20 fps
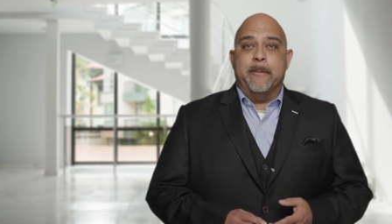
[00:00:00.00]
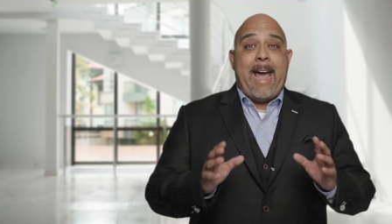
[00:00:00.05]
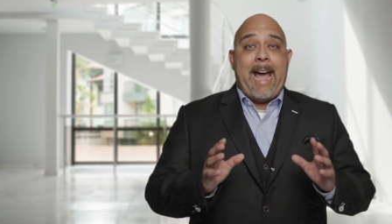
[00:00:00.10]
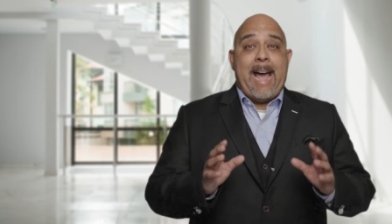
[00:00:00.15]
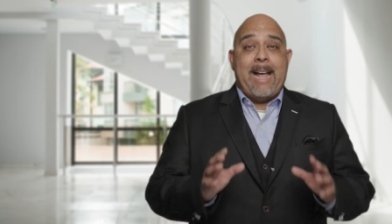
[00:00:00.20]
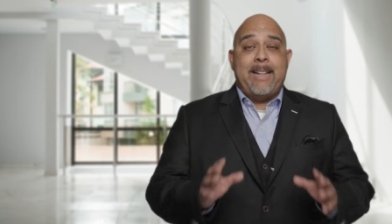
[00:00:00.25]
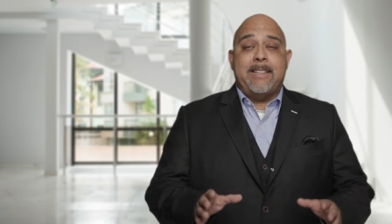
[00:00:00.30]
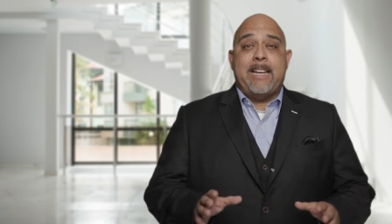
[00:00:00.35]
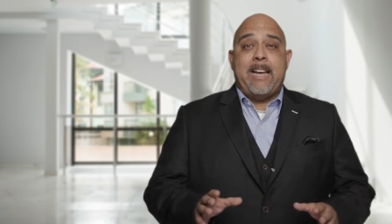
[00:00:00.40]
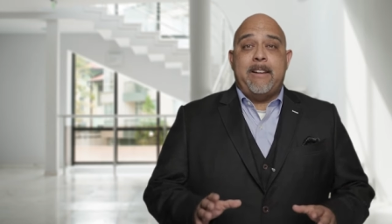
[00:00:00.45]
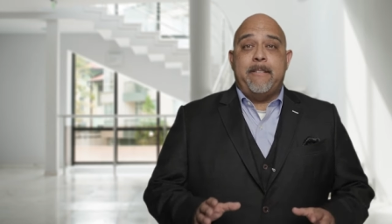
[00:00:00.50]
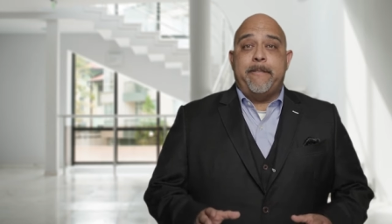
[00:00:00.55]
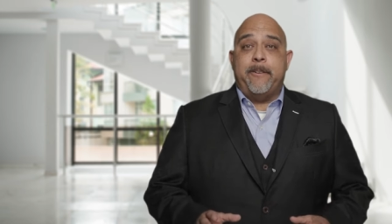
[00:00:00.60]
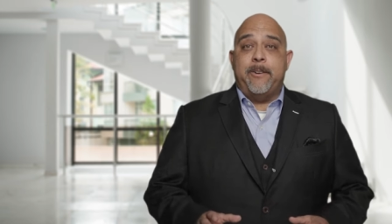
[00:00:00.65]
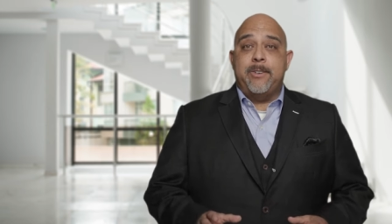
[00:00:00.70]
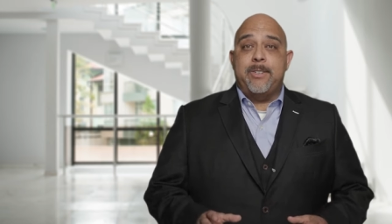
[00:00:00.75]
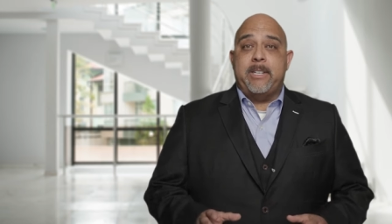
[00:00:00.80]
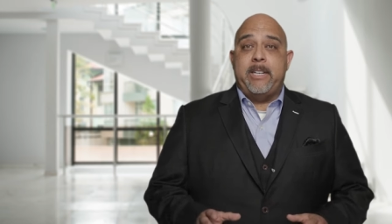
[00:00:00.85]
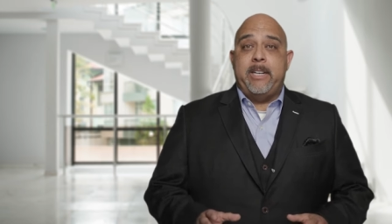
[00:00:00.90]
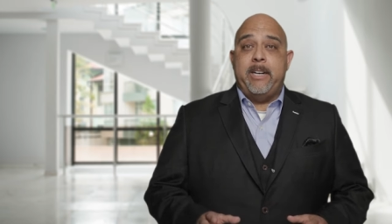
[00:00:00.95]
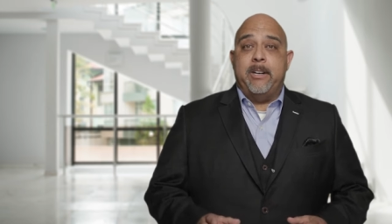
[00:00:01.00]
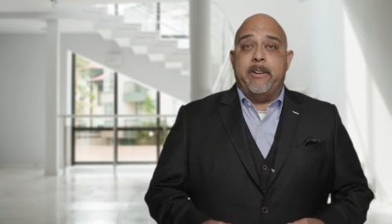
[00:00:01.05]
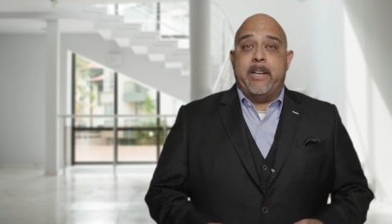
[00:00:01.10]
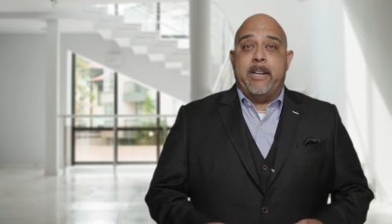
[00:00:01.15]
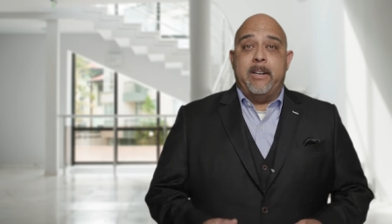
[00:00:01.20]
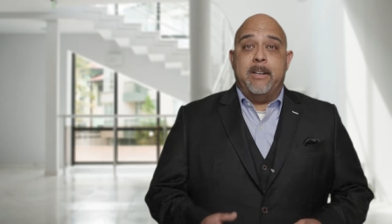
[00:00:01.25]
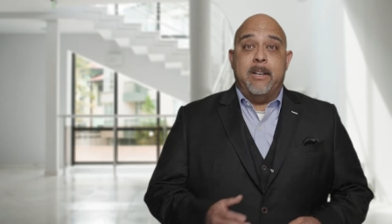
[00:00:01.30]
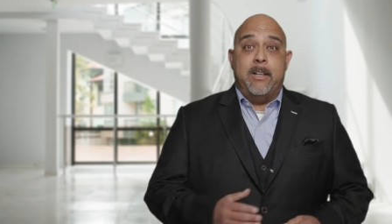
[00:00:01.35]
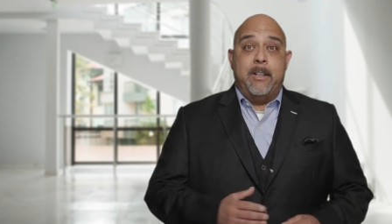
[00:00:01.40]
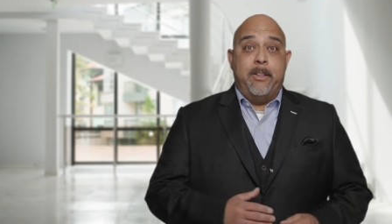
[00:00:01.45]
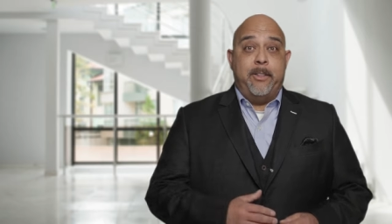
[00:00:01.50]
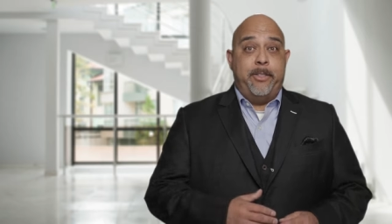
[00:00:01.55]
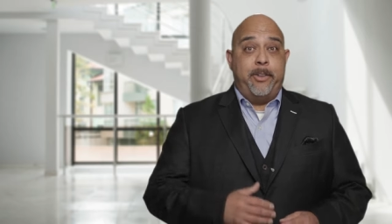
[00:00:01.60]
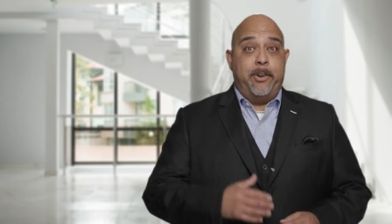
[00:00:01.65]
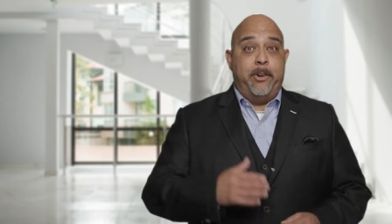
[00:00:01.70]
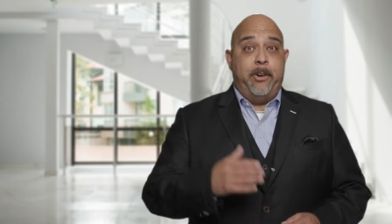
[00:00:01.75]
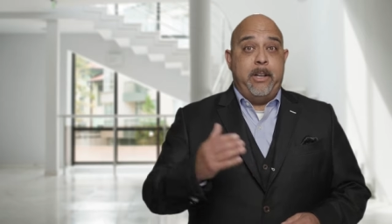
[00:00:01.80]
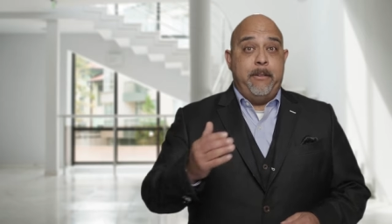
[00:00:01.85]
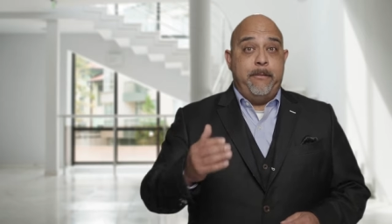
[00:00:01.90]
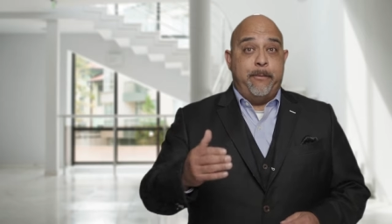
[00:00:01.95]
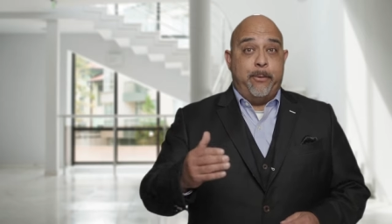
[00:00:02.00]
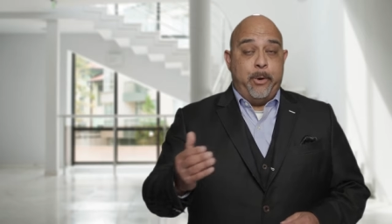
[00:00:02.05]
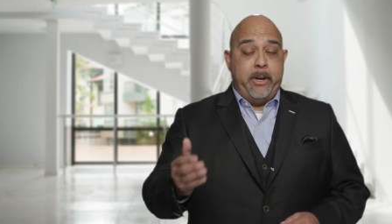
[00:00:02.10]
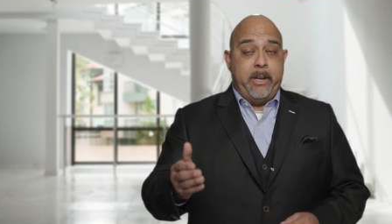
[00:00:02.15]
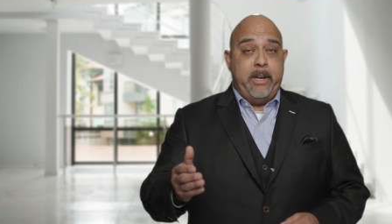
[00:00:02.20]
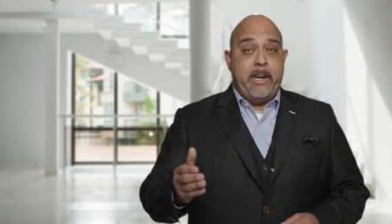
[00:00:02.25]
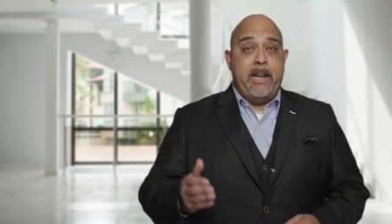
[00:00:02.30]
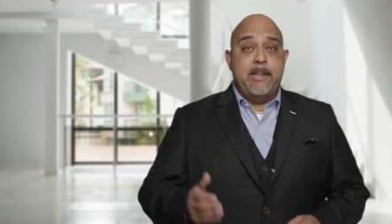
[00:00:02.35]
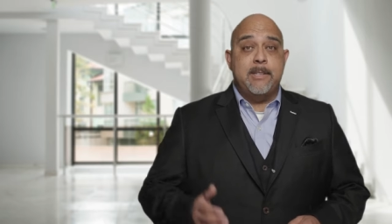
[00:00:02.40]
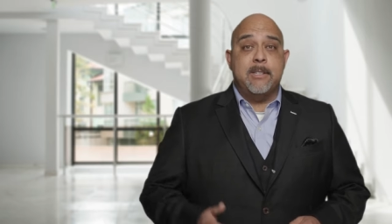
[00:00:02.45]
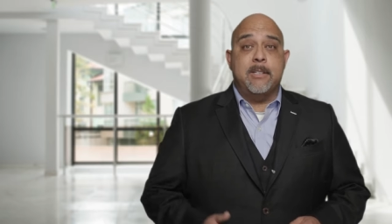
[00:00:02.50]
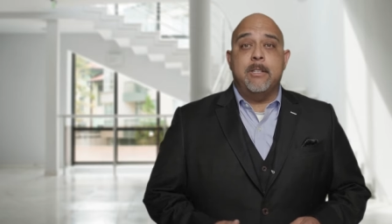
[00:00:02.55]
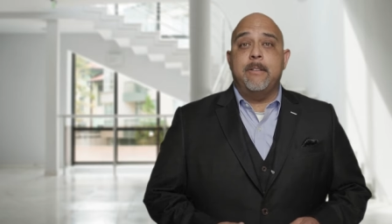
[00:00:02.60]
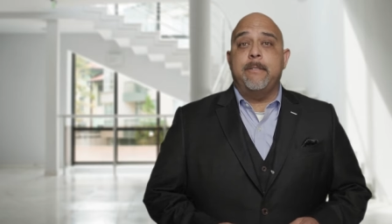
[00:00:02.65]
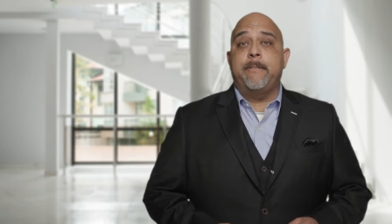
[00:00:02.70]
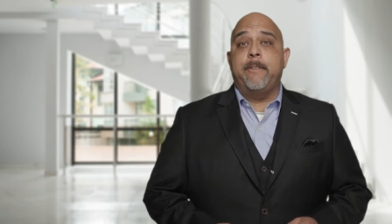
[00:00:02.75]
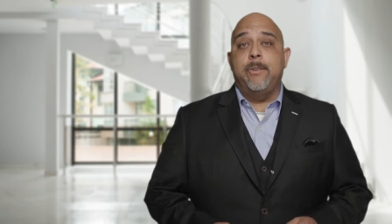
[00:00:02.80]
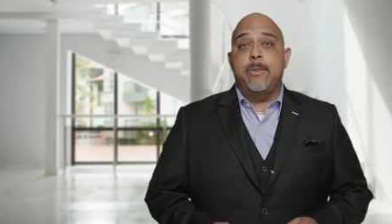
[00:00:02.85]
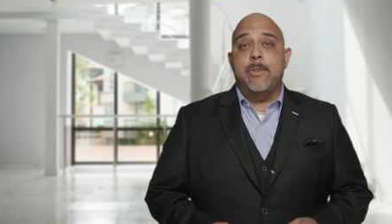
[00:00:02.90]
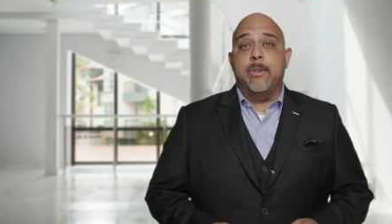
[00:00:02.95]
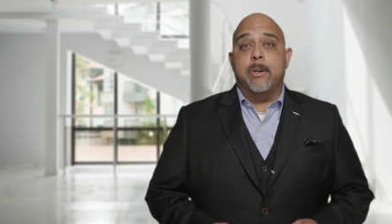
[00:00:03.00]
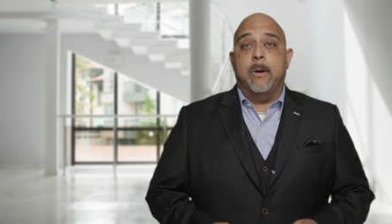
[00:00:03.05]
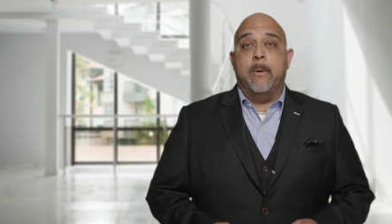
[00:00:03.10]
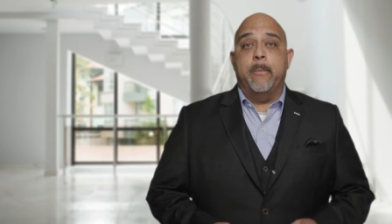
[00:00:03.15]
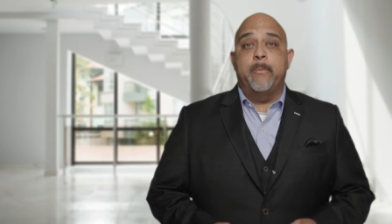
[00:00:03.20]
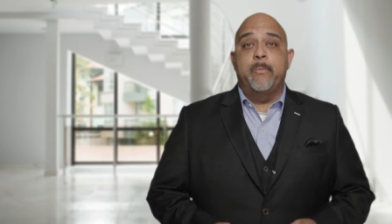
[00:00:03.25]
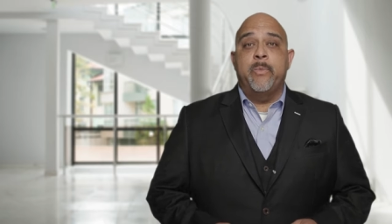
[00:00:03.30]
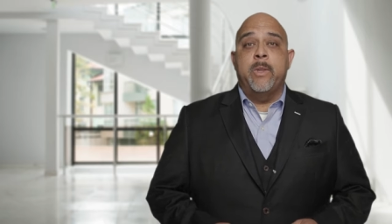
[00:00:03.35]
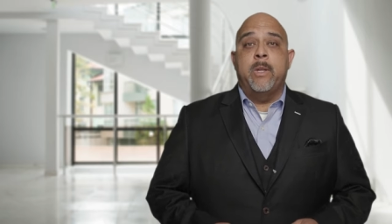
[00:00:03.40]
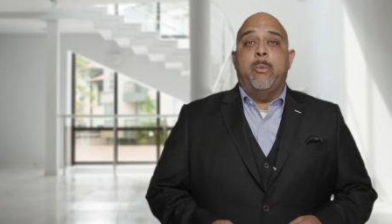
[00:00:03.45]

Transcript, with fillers: At that first hearing, 30, 40 days into the future,